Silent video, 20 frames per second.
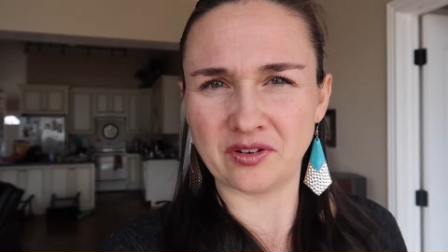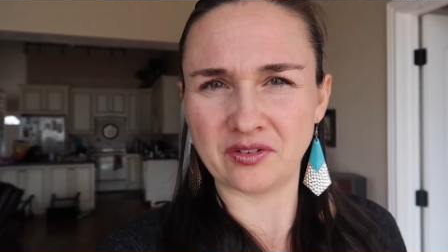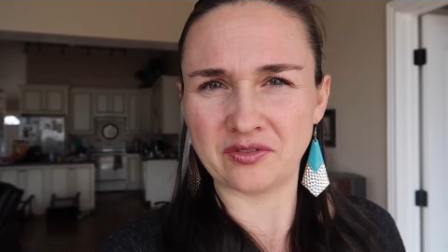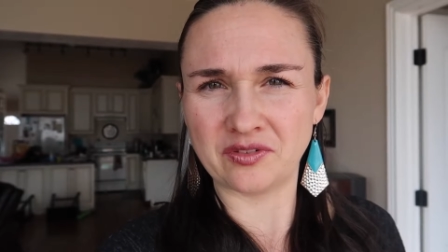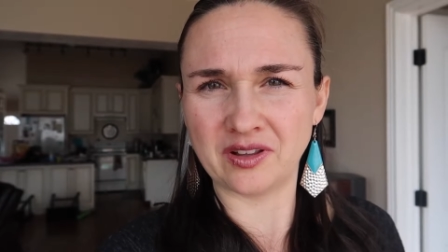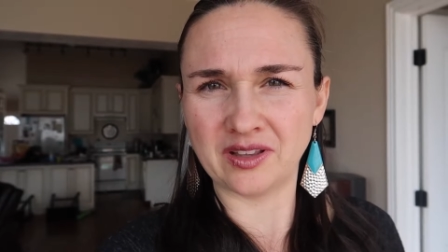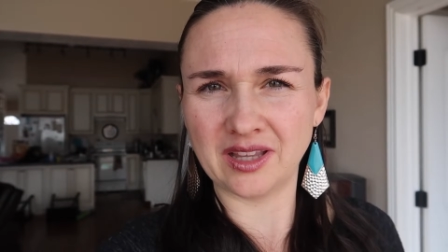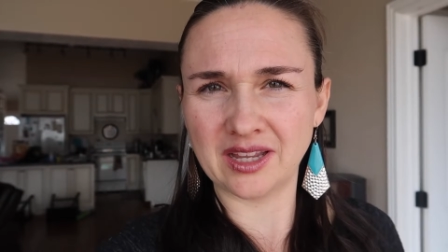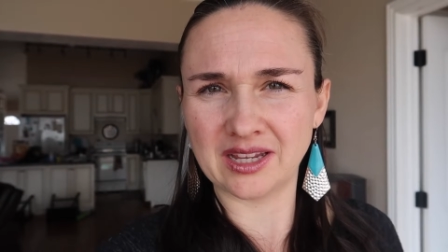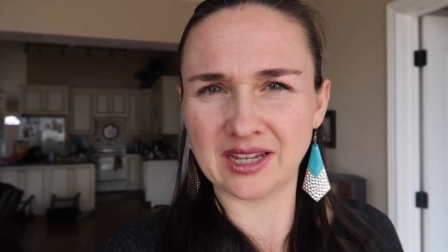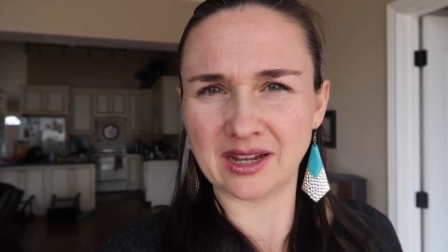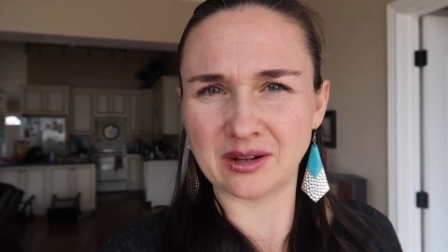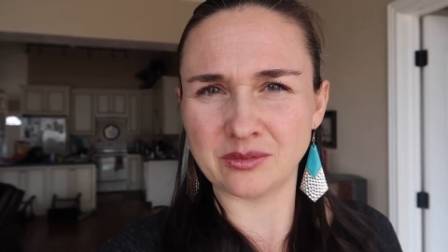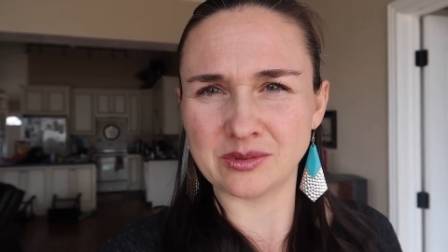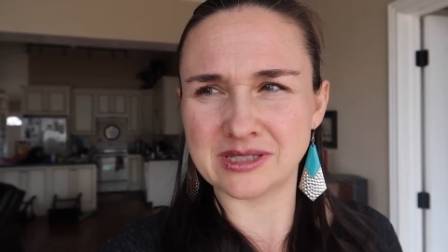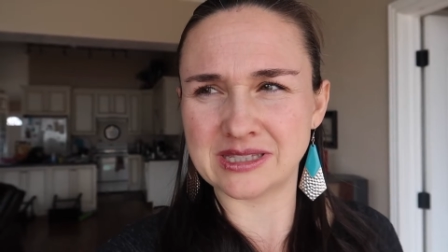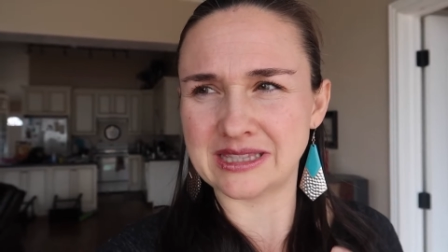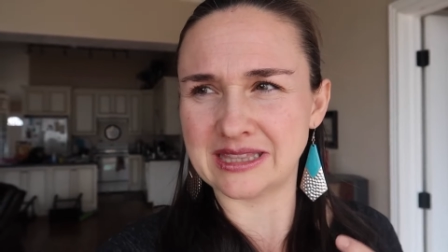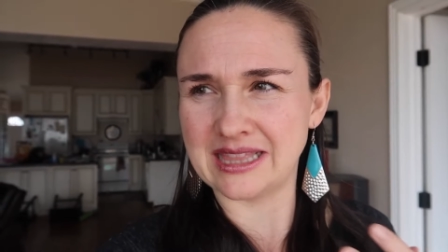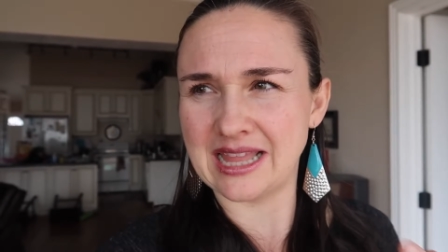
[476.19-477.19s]
I felt like I
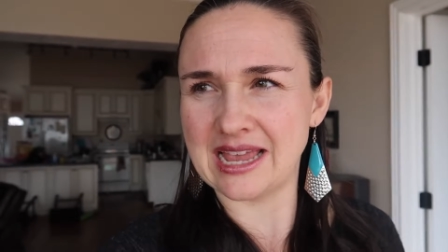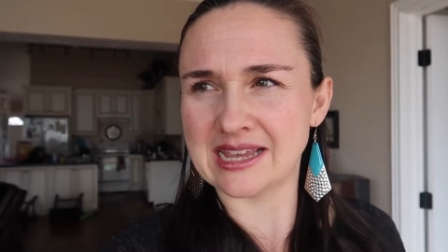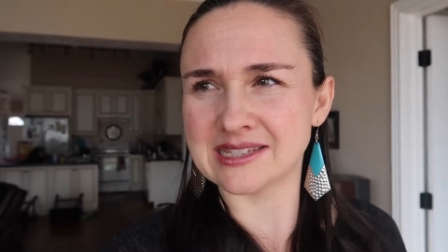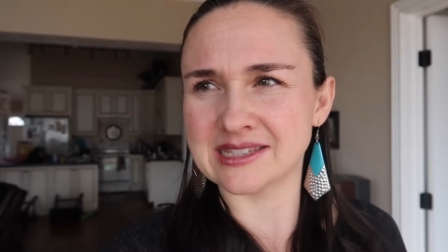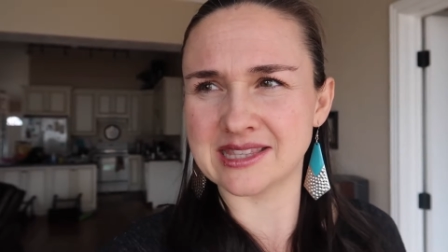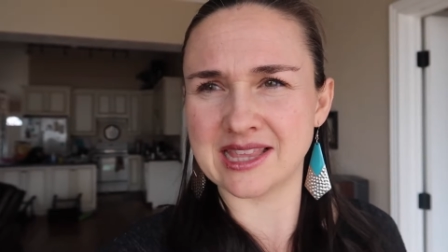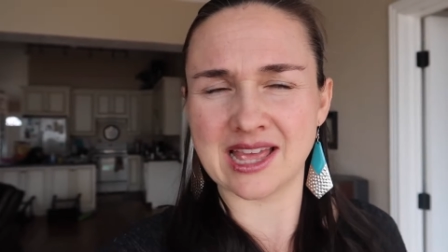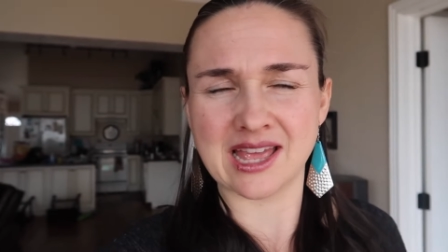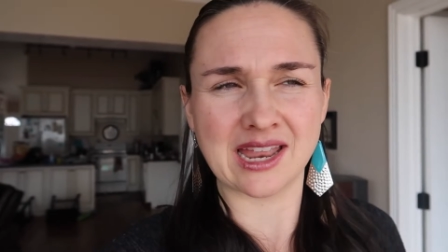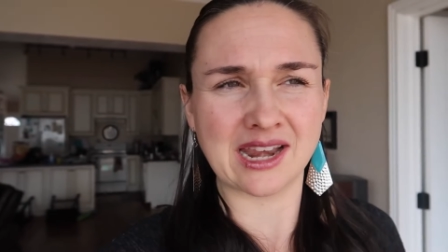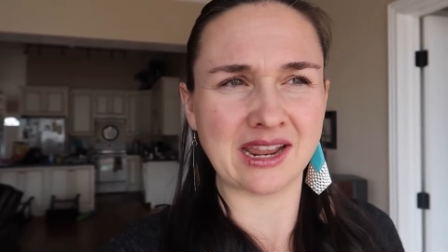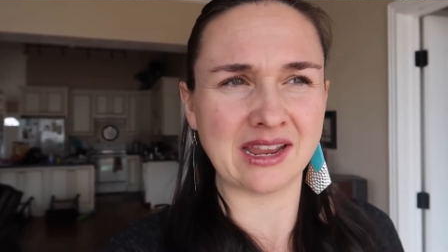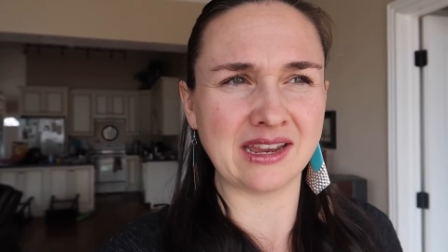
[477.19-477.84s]
was less than.